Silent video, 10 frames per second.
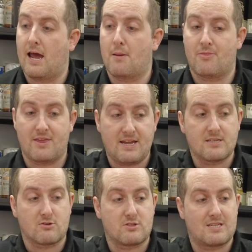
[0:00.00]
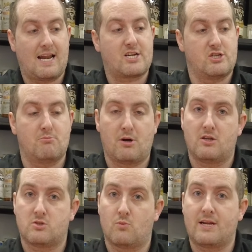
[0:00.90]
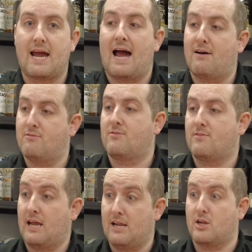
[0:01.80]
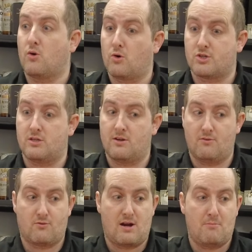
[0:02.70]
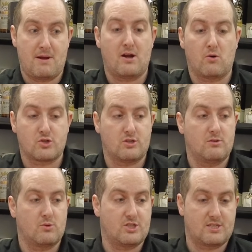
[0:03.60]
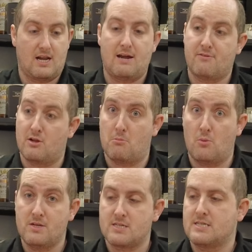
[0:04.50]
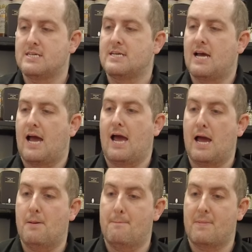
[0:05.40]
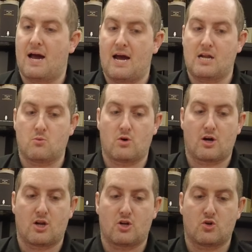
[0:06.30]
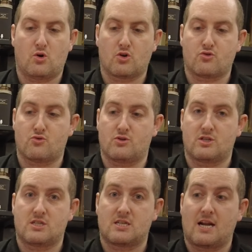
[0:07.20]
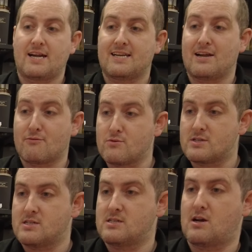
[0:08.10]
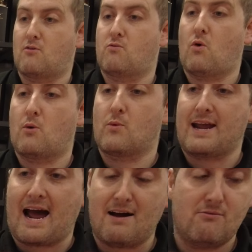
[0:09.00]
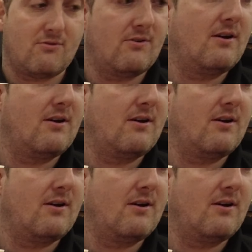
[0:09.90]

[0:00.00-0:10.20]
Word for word: Uh, these are a selection of bottles we have in the auction for our May auction, which is live at the moment. Um, and we're going to talk through slight differences of what we have.